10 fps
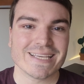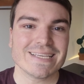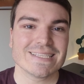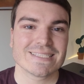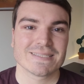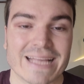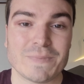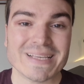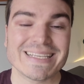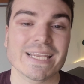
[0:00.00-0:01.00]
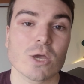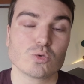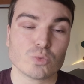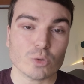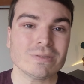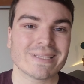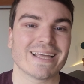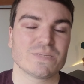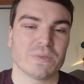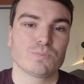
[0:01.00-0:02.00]
is, it's basically a route that
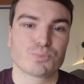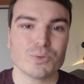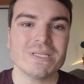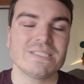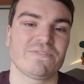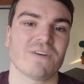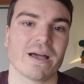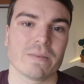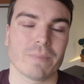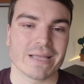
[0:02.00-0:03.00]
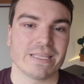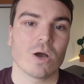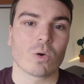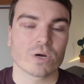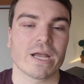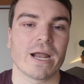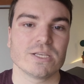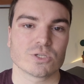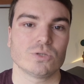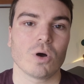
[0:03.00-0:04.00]
has been predefined by the
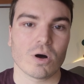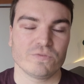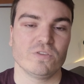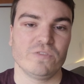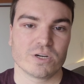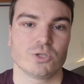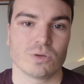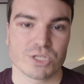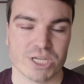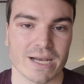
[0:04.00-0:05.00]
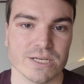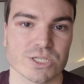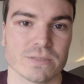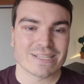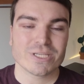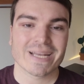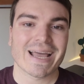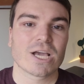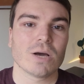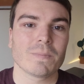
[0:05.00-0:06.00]
organizer of the virtual challenge that you can
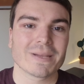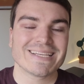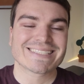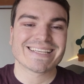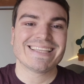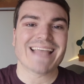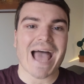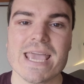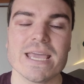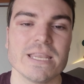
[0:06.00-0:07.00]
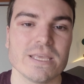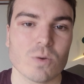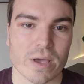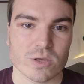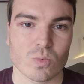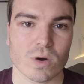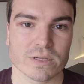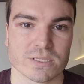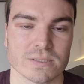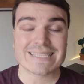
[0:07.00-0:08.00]
accomplish in any way you
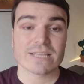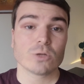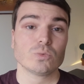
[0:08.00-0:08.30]
want. Let's say the